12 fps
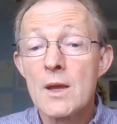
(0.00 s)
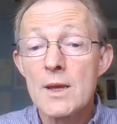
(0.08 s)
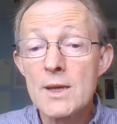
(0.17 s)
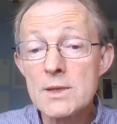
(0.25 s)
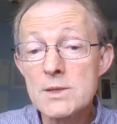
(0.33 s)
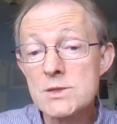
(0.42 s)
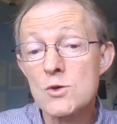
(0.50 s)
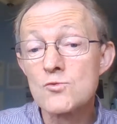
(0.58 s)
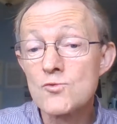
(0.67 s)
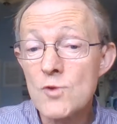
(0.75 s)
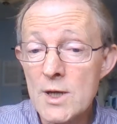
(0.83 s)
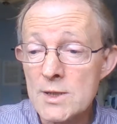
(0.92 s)
Its
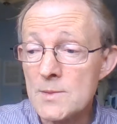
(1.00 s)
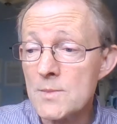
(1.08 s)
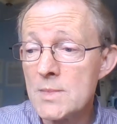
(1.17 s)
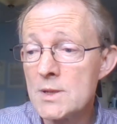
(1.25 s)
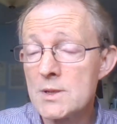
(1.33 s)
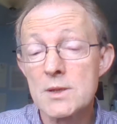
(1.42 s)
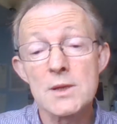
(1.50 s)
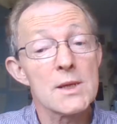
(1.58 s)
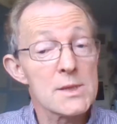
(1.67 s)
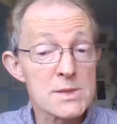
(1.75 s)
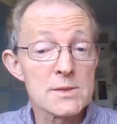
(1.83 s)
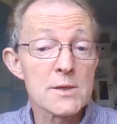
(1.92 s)
rhyme
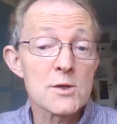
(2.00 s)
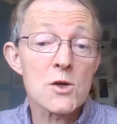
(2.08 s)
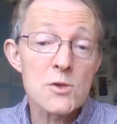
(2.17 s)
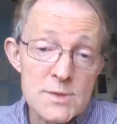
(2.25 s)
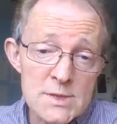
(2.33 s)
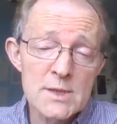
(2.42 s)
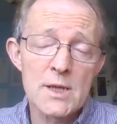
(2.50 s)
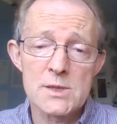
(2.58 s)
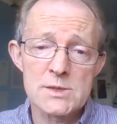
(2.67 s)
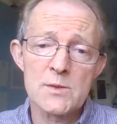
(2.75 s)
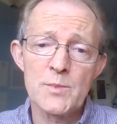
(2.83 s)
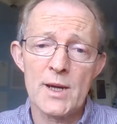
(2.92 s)
is in an
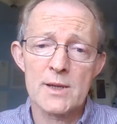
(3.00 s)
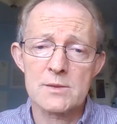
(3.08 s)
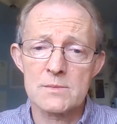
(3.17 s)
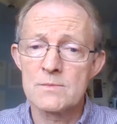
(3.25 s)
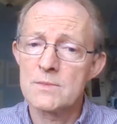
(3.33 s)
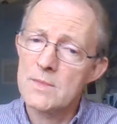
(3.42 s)
alternating pattern,